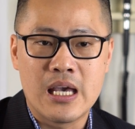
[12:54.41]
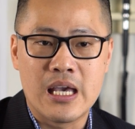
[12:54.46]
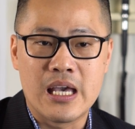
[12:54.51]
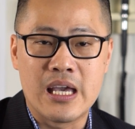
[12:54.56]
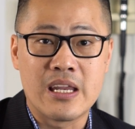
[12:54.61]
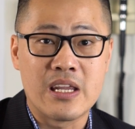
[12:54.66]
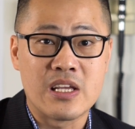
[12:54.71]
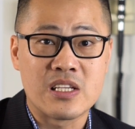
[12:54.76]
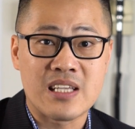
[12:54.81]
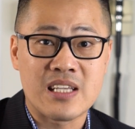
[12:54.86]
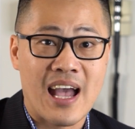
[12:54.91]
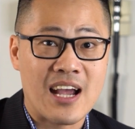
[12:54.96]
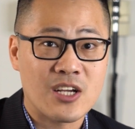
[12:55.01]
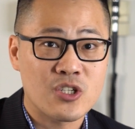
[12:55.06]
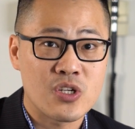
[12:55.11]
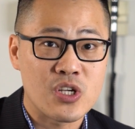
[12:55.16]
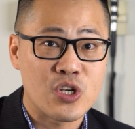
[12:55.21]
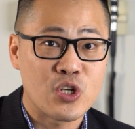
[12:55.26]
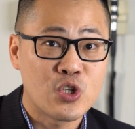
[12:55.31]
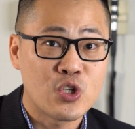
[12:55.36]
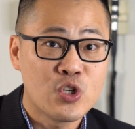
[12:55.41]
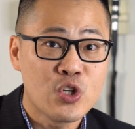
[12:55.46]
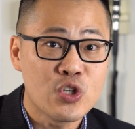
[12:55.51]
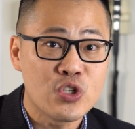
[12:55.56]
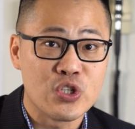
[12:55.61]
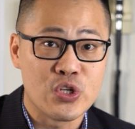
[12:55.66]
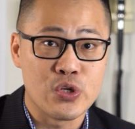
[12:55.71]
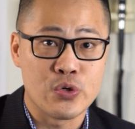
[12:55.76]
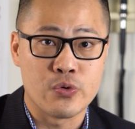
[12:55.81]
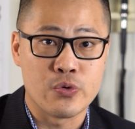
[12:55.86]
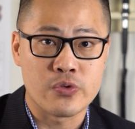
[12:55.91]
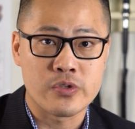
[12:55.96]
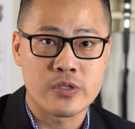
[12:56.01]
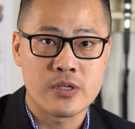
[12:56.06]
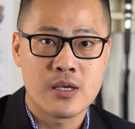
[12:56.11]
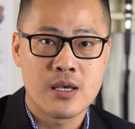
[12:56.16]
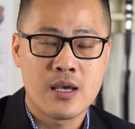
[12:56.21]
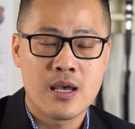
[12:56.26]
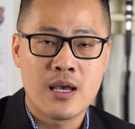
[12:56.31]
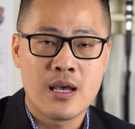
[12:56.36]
it is actually good news.